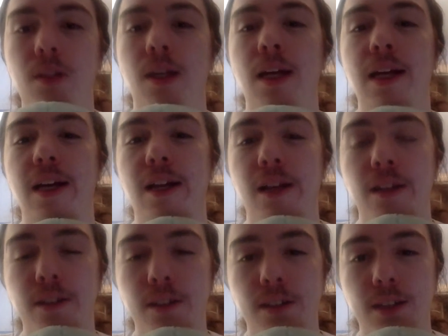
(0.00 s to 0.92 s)

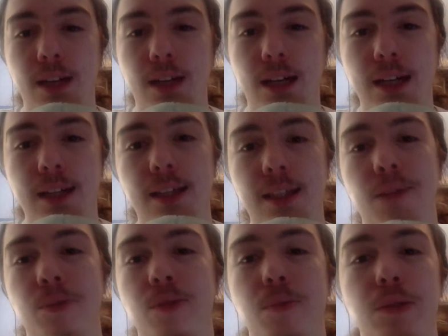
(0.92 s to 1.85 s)
and I had the
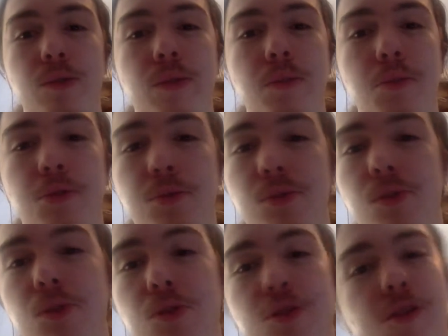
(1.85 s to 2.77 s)
option between
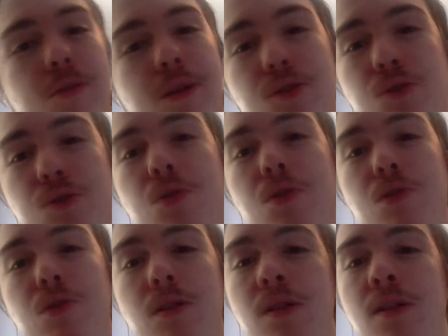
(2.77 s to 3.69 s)
Bulbasaur, Charmander,
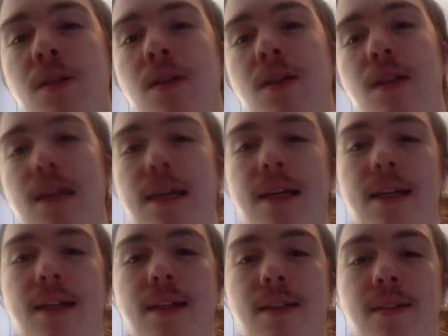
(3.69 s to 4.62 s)
Squirtle,
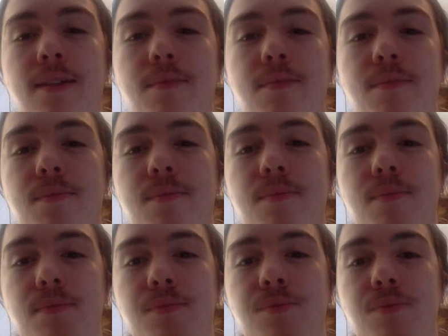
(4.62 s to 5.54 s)
and
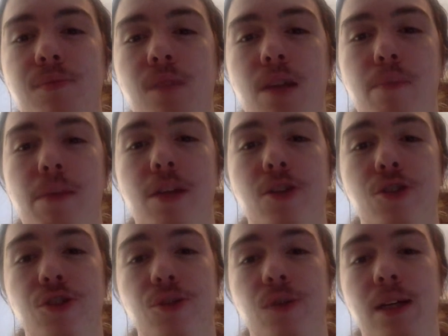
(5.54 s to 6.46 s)

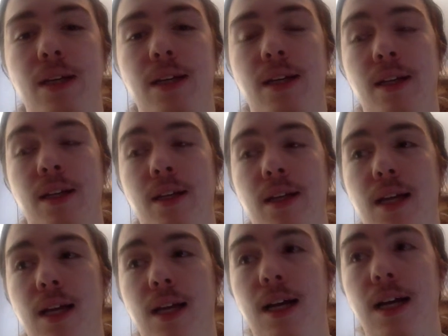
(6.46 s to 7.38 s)
Pikachu, and
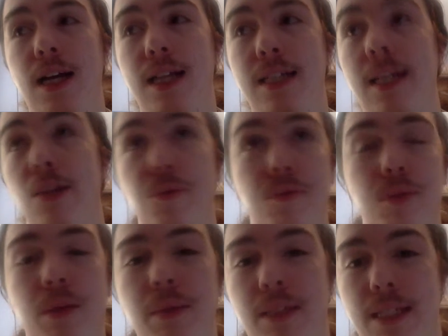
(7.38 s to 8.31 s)
I sat there for
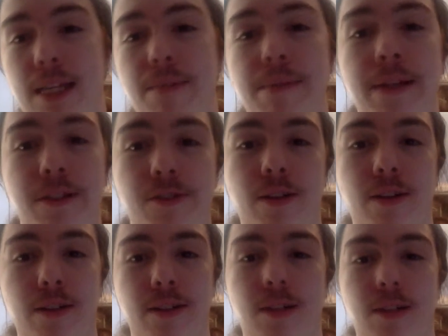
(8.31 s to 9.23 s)
probably 10 minutes
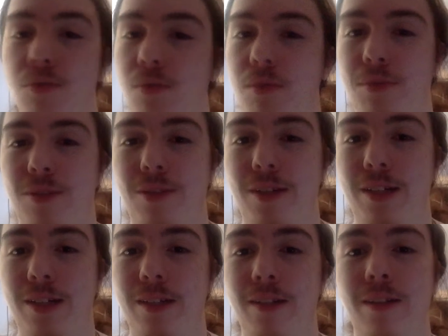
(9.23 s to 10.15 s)
trying to decide which one I was going to
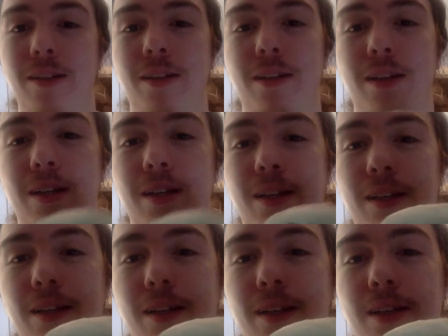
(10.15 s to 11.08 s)
get,
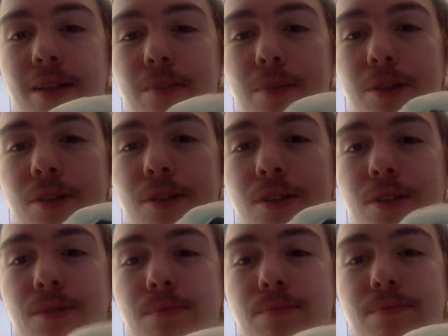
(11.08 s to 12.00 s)
and I picked
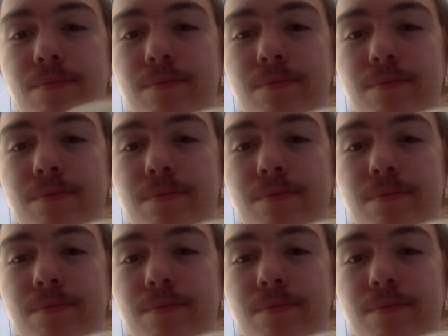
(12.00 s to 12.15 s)
him.